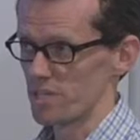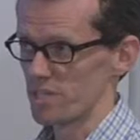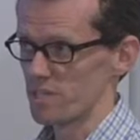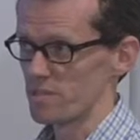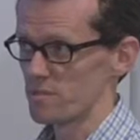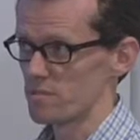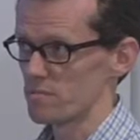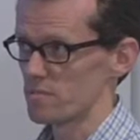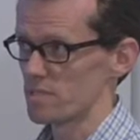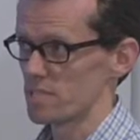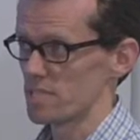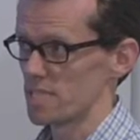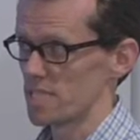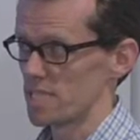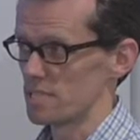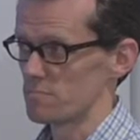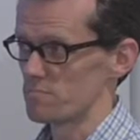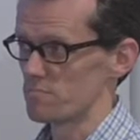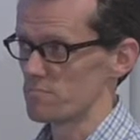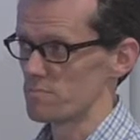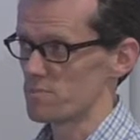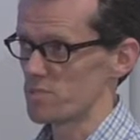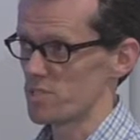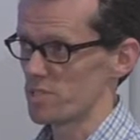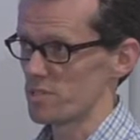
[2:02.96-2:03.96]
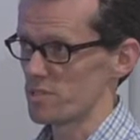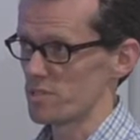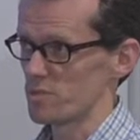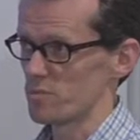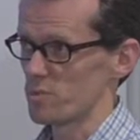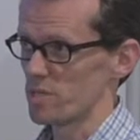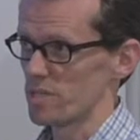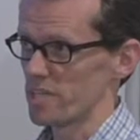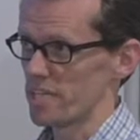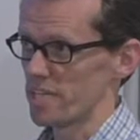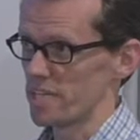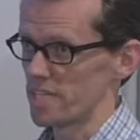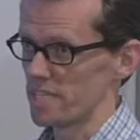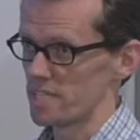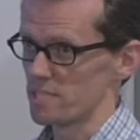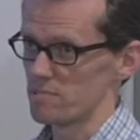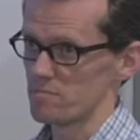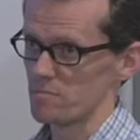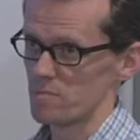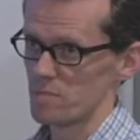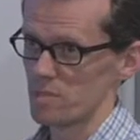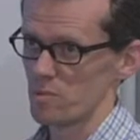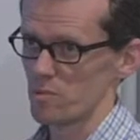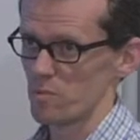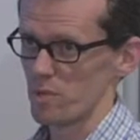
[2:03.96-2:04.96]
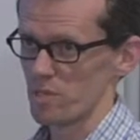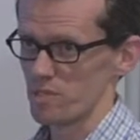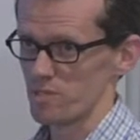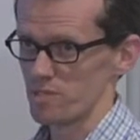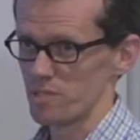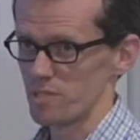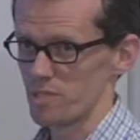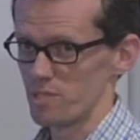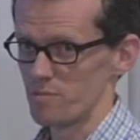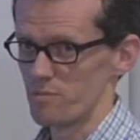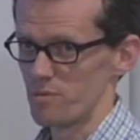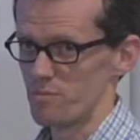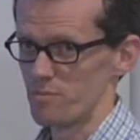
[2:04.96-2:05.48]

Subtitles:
you, so you're working at one or two